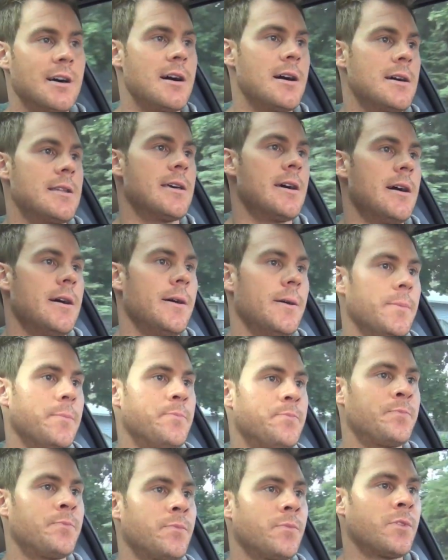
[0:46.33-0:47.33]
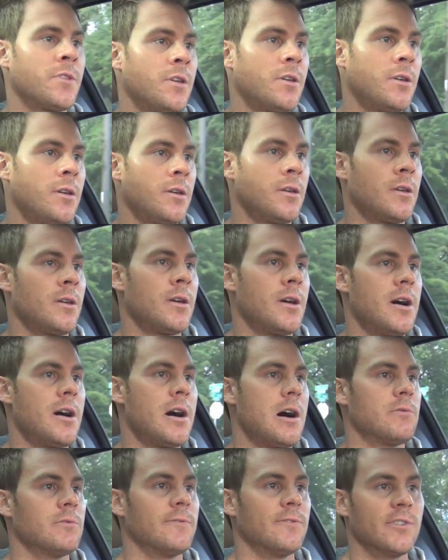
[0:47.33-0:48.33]

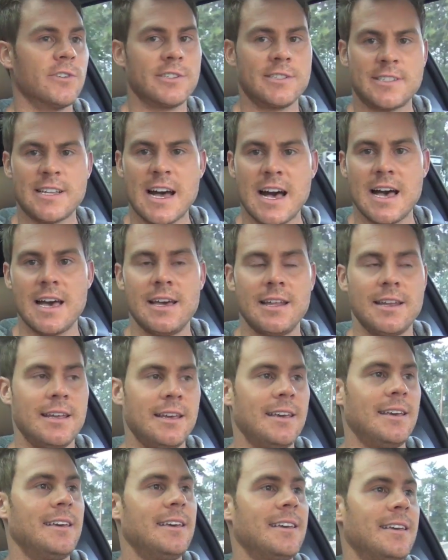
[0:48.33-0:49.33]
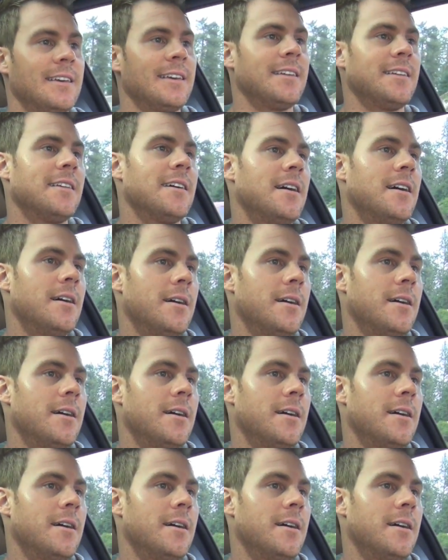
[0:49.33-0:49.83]
on reverse dieting and